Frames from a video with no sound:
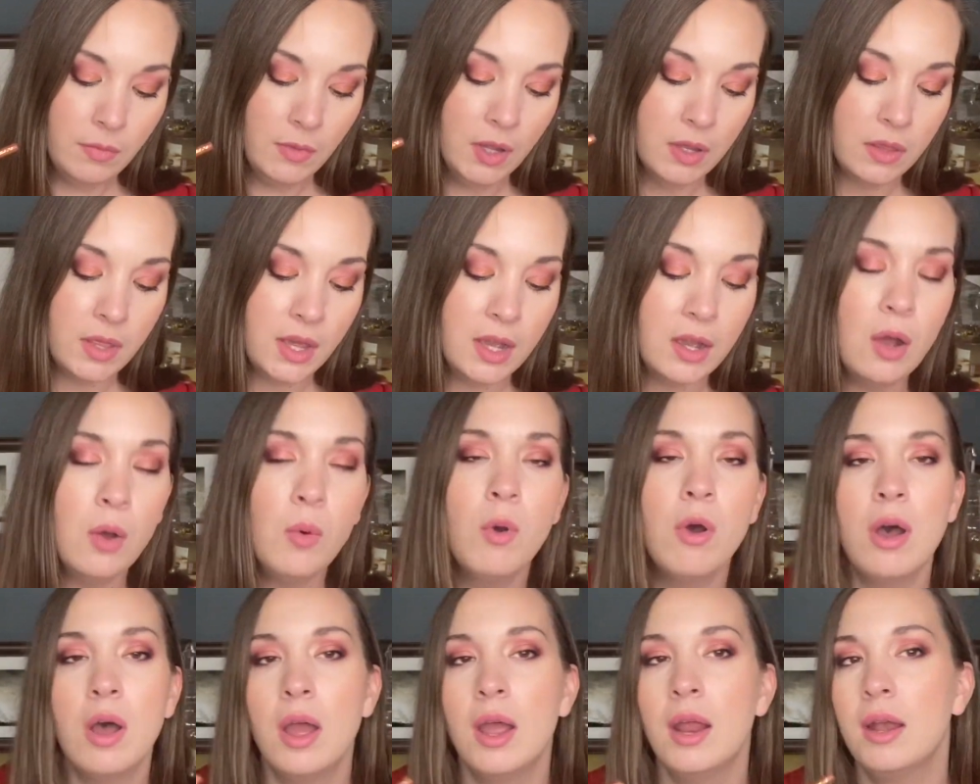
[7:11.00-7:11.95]
They go
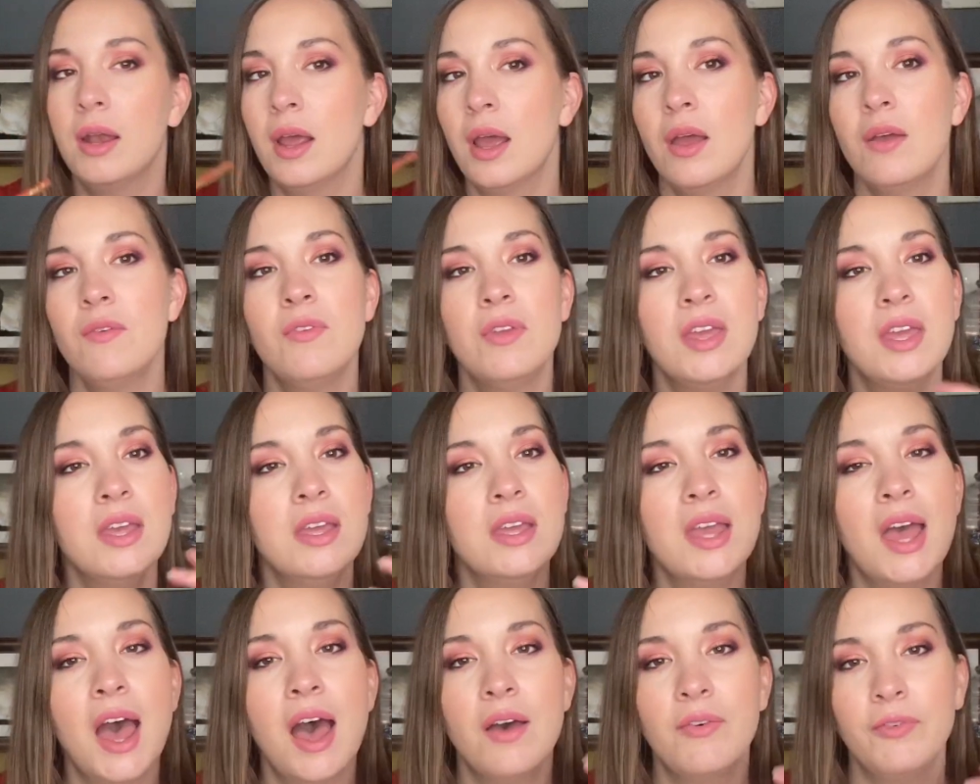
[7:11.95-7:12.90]
on
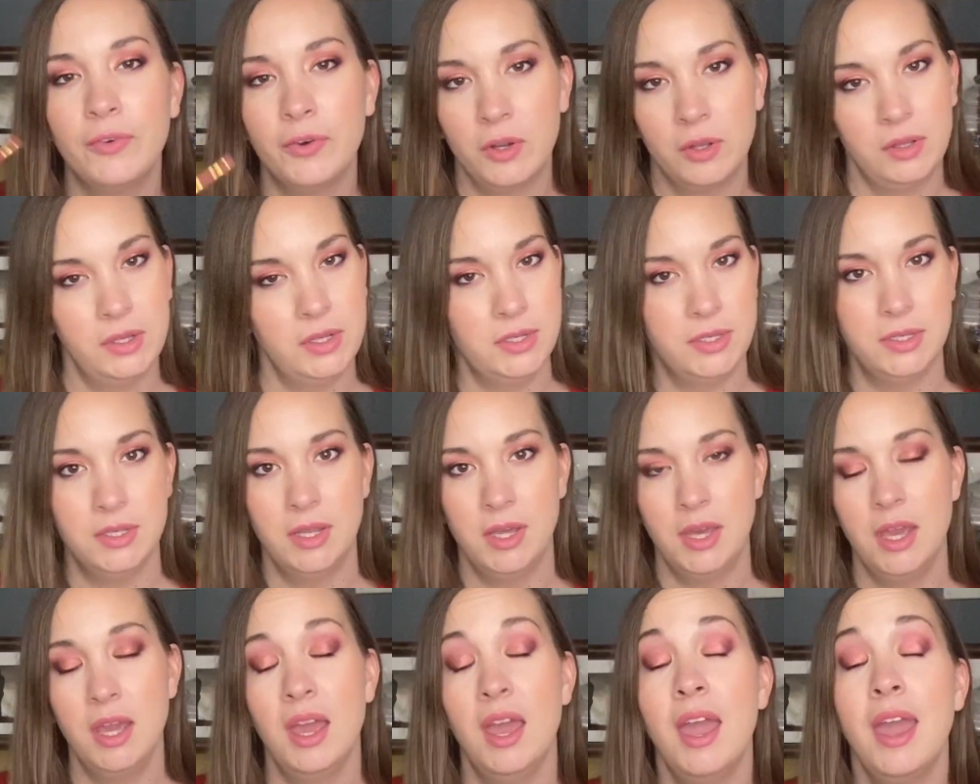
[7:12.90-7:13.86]

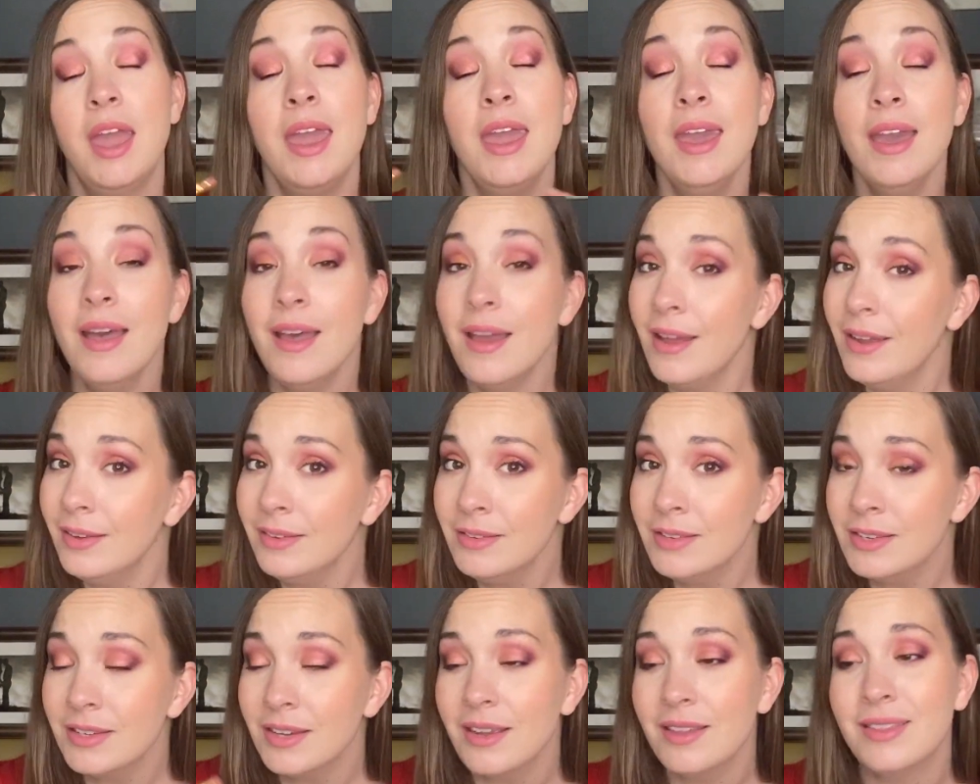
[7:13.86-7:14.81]
effortlessly
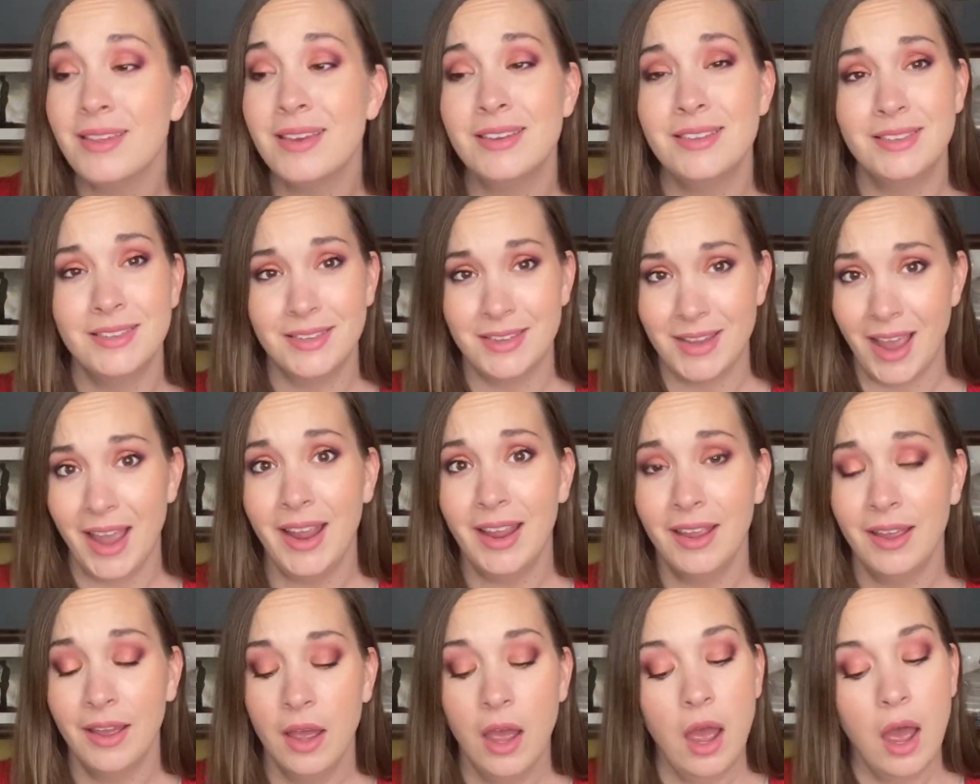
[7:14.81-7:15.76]
and they
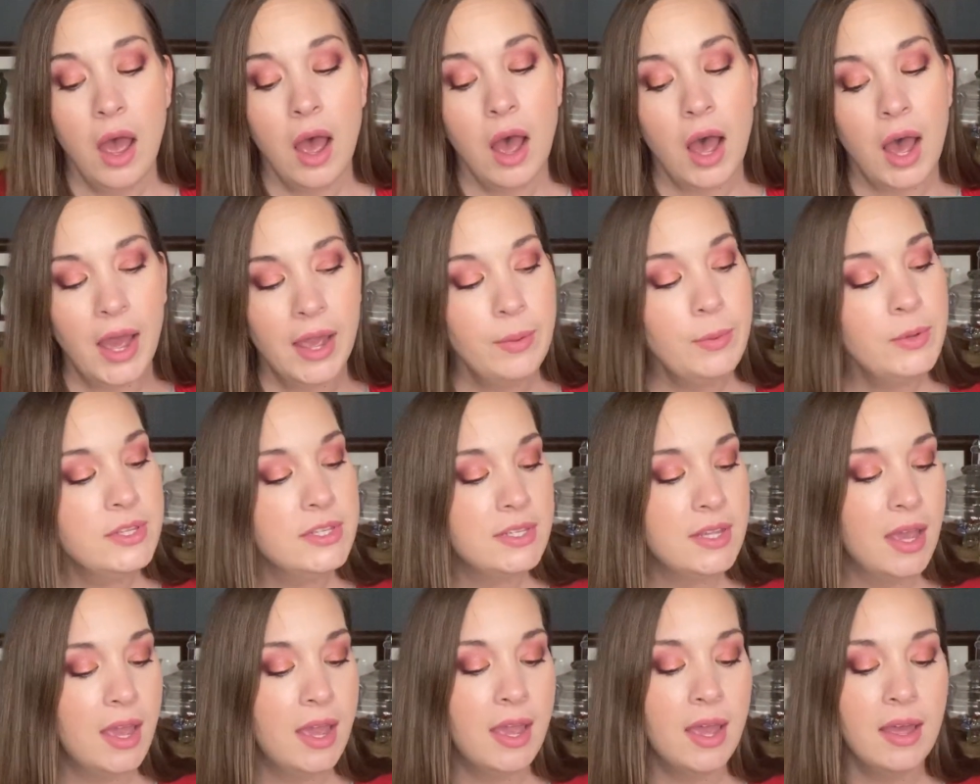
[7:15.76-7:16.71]
stay. I would
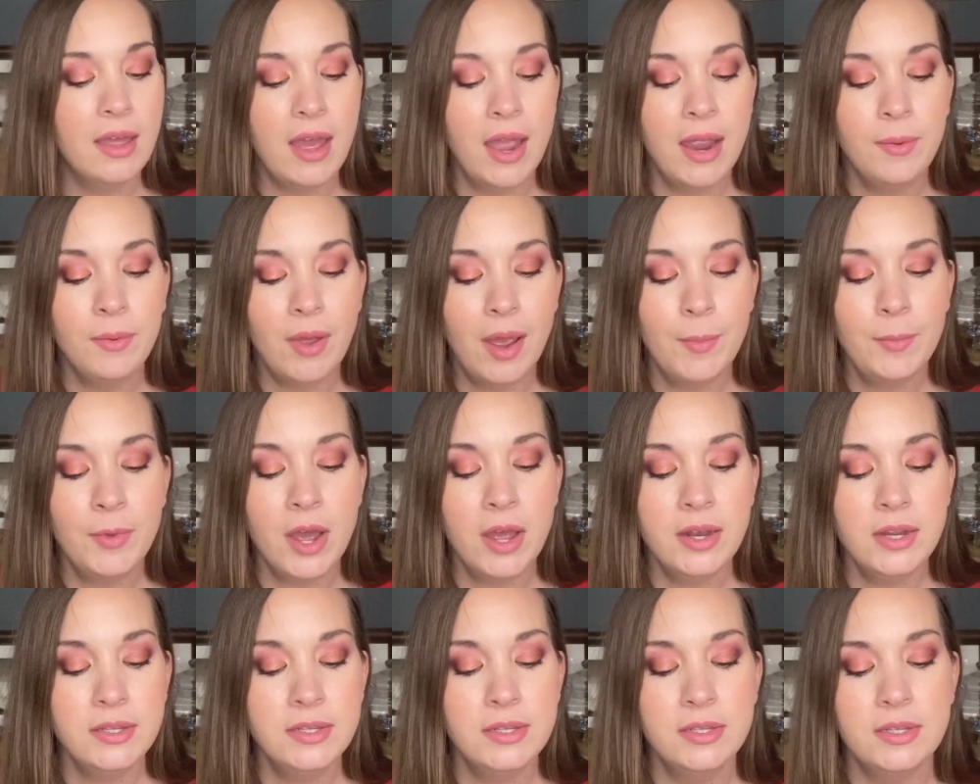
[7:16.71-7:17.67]
say I'm
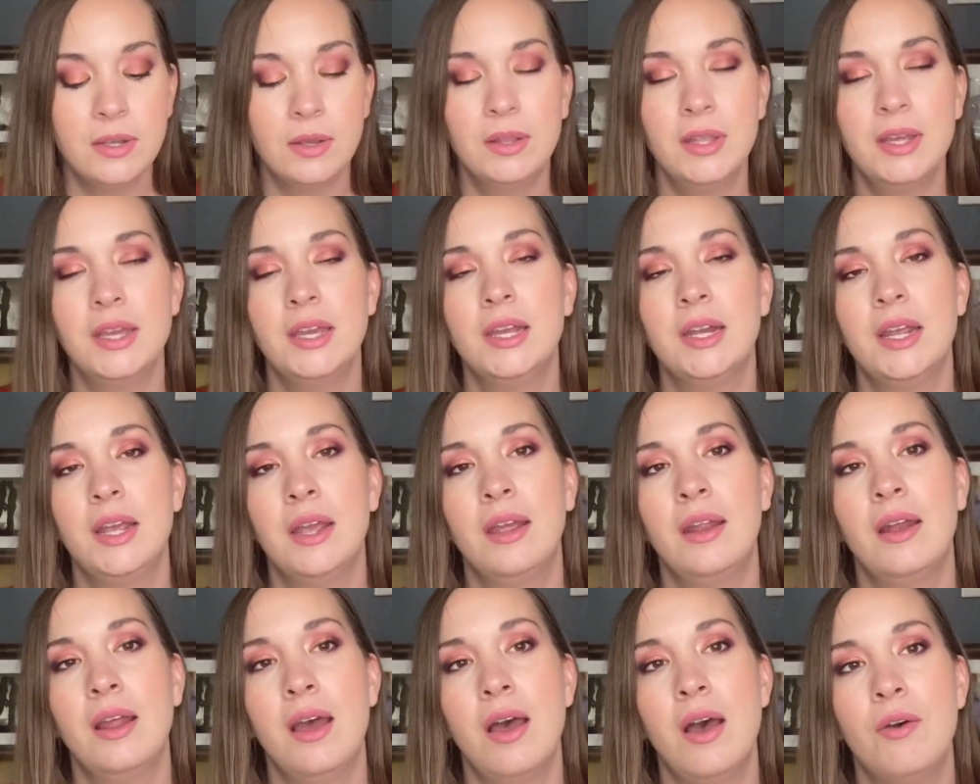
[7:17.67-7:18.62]
not necessarily
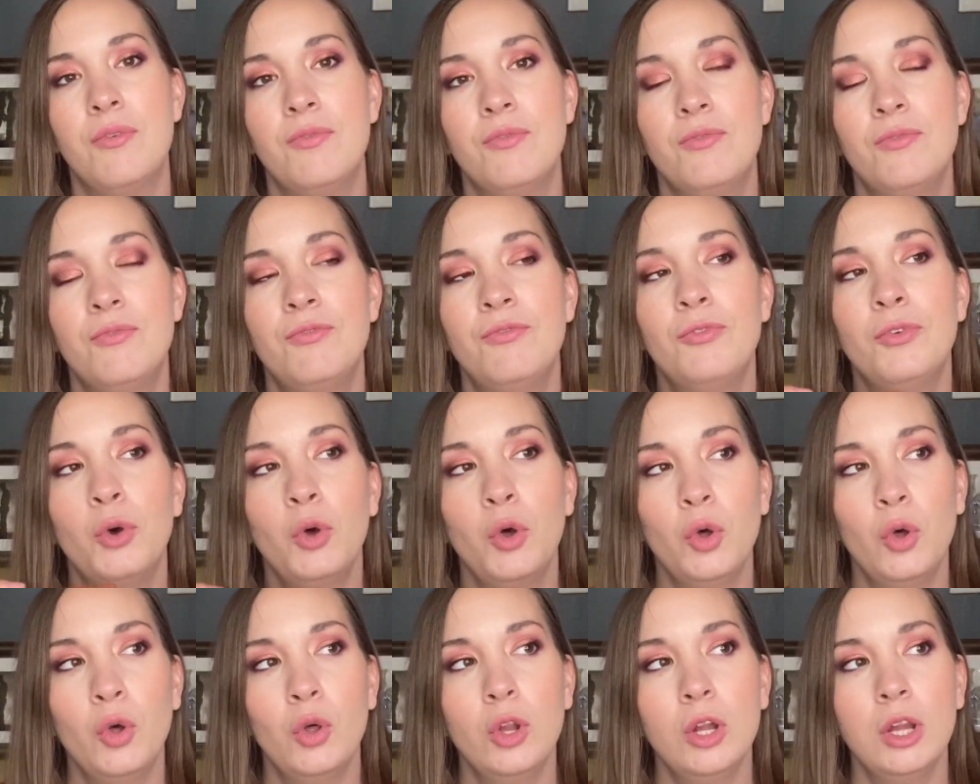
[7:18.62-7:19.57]
getting a
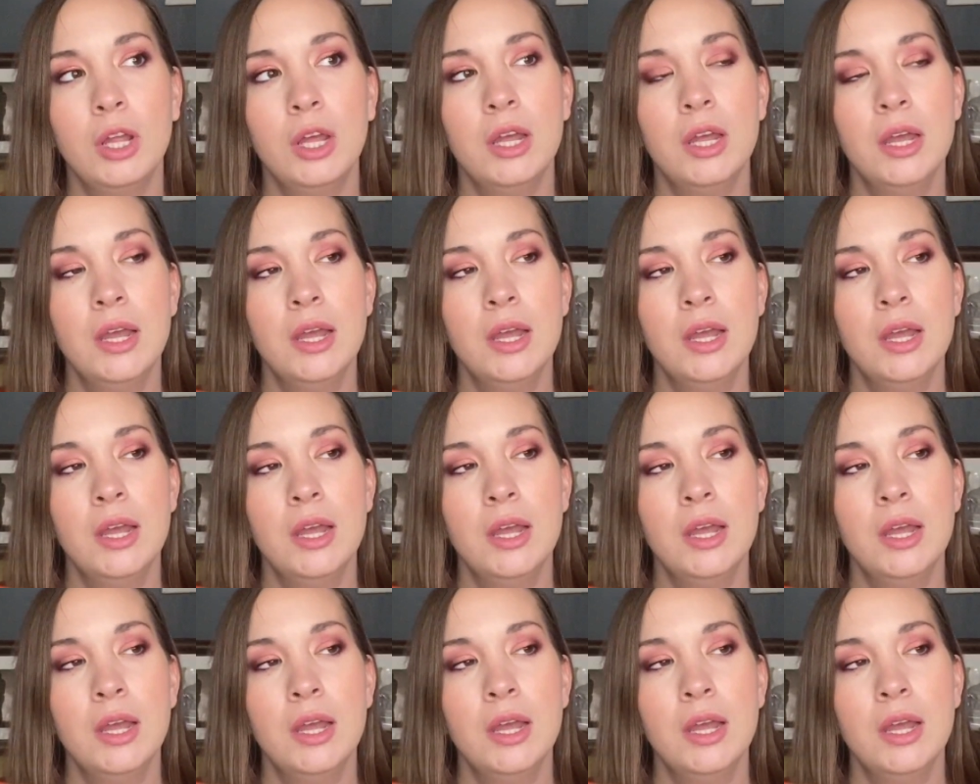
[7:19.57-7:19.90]
full